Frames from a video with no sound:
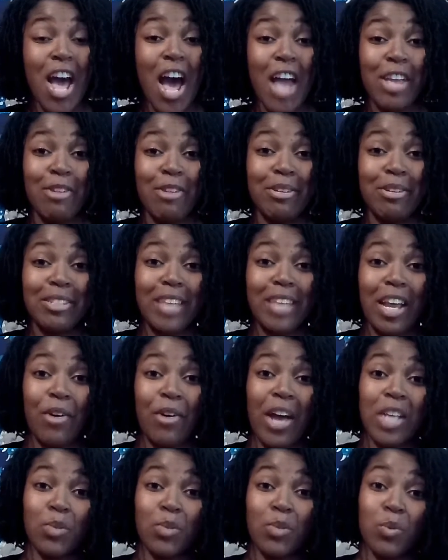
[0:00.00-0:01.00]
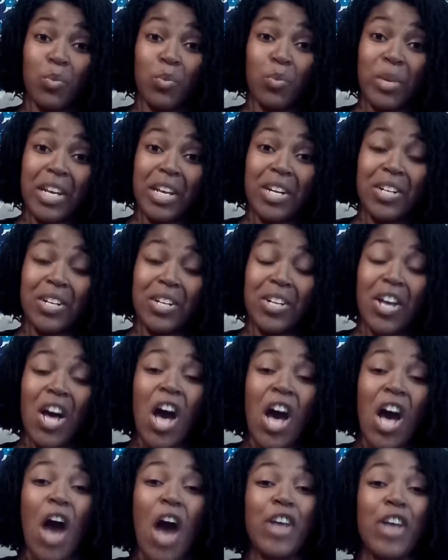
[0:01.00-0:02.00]
A unicycle has one wheel.
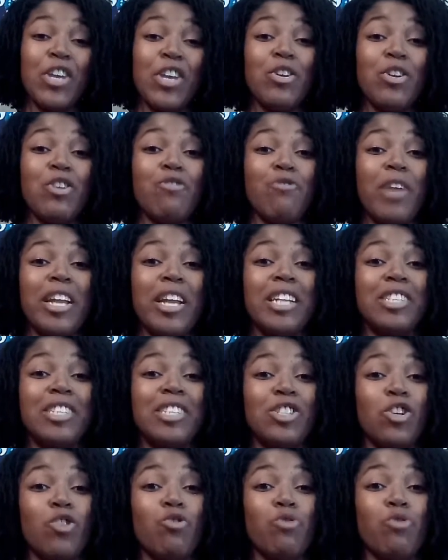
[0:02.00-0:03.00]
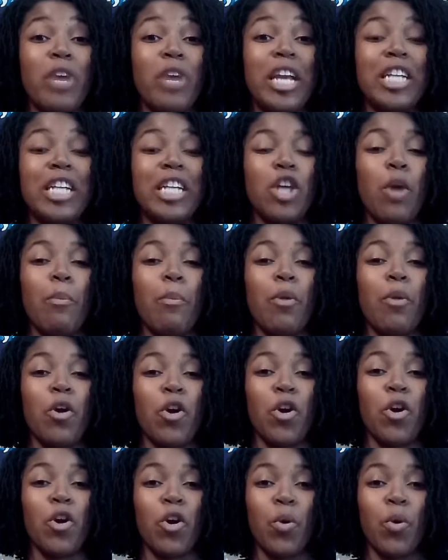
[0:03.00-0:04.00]
A unit rate is your rate
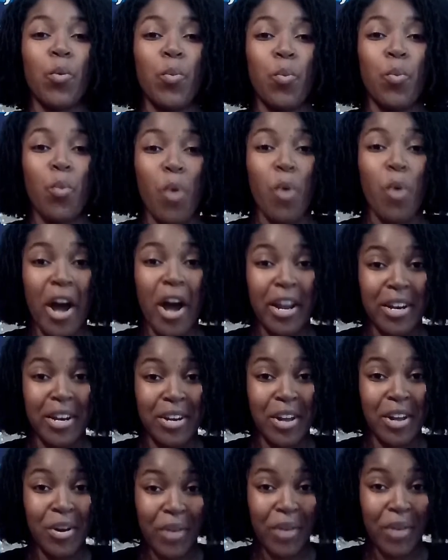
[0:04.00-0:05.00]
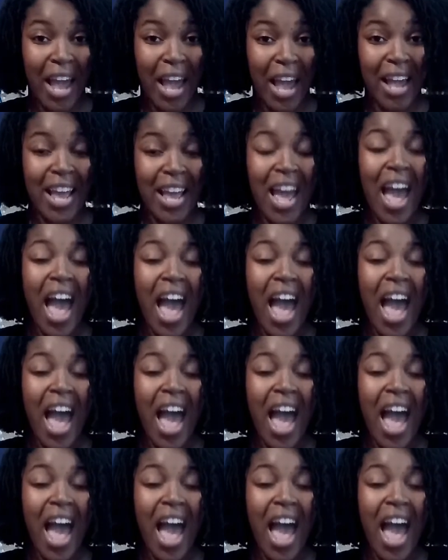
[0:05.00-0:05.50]
per one, okay?